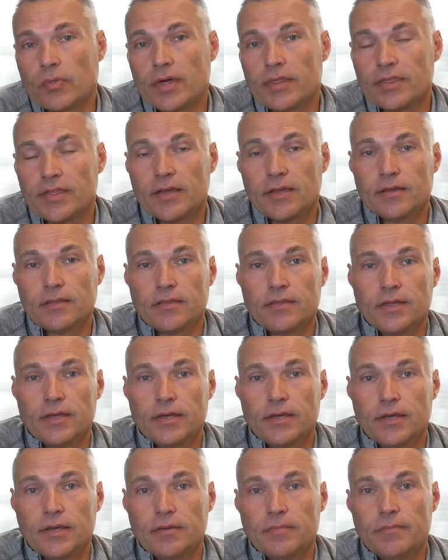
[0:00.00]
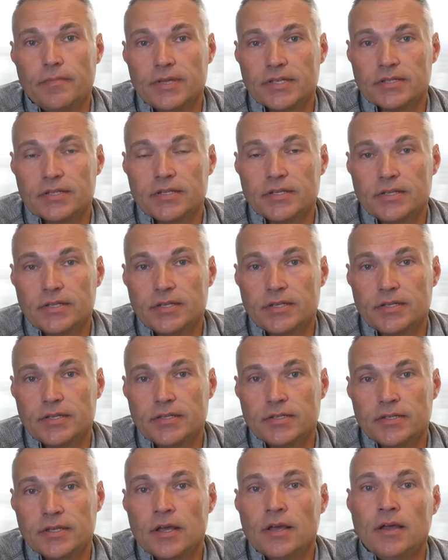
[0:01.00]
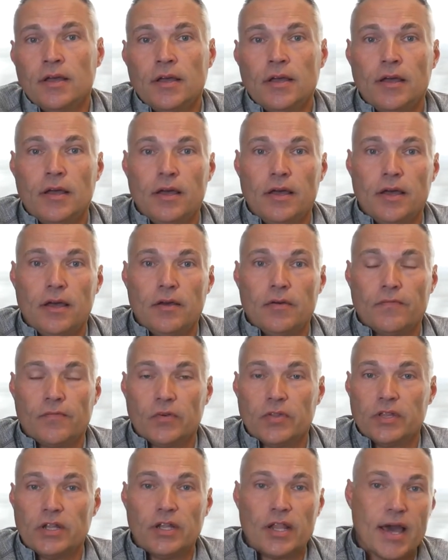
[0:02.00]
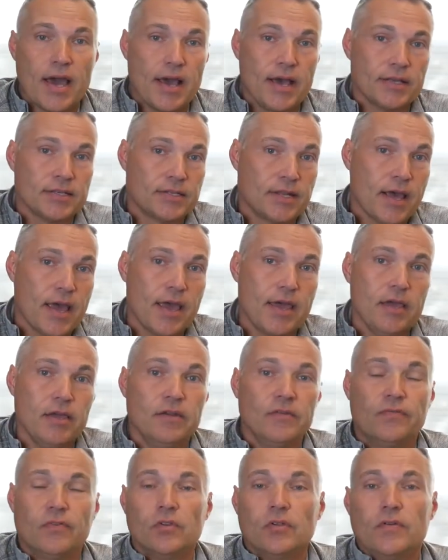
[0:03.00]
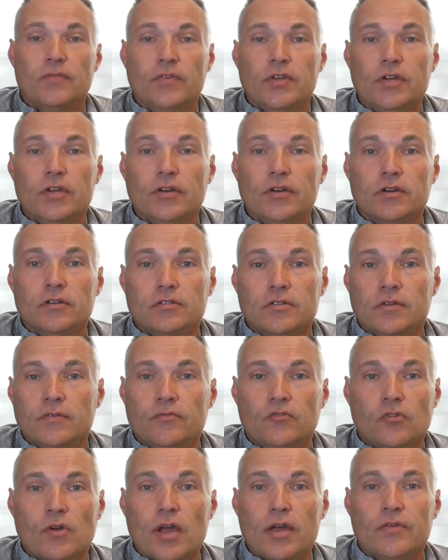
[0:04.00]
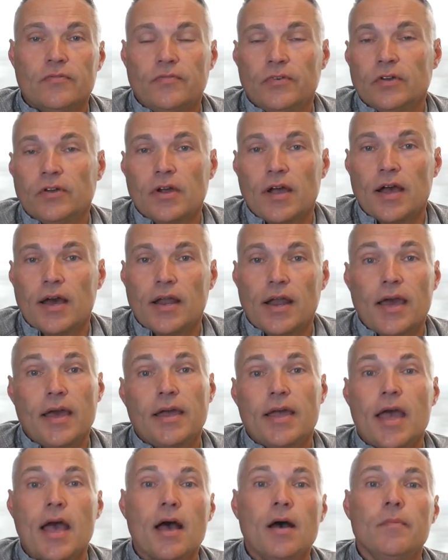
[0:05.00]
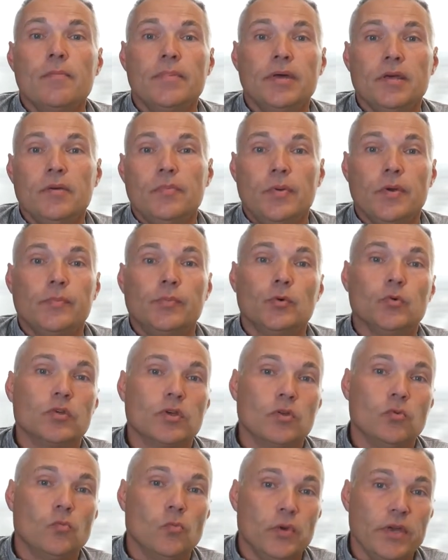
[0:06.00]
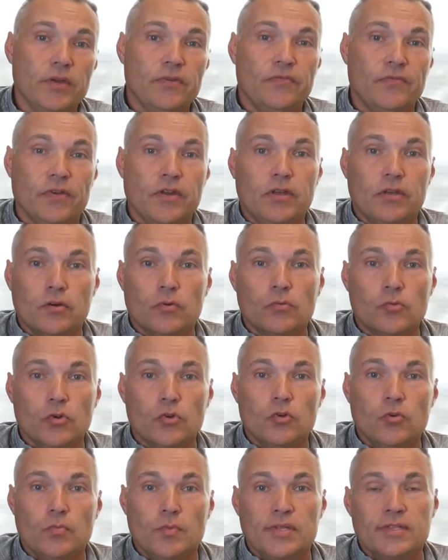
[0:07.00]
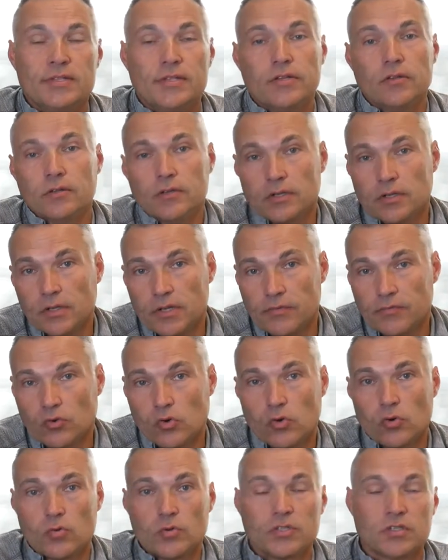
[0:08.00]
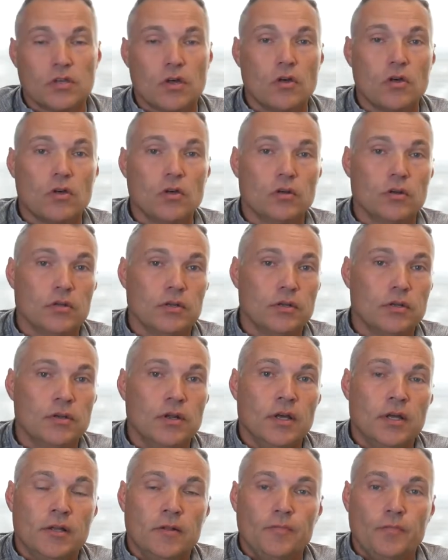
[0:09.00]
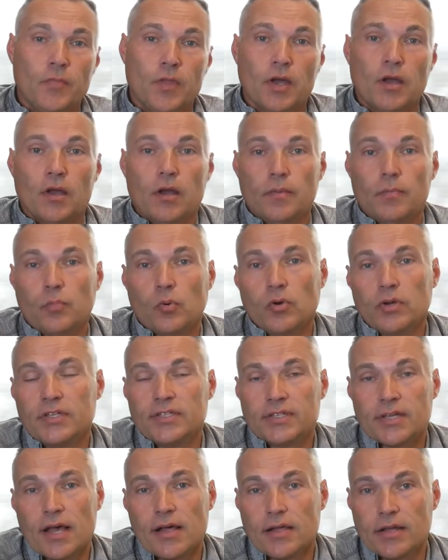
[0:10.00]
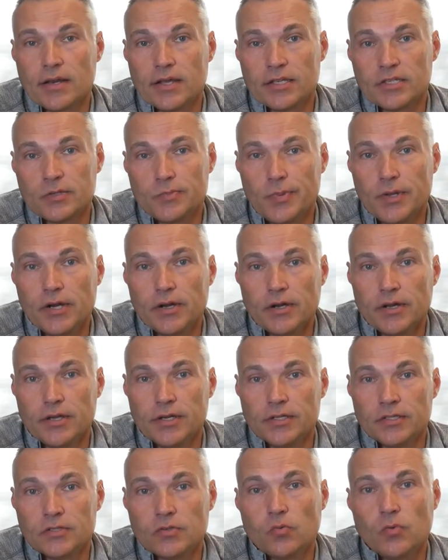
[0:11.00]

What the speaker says: I think that businesses for the last handful of years have tried to figure out, hey, how many people can we fit in a room and still deliver a result and a pretty solid experience?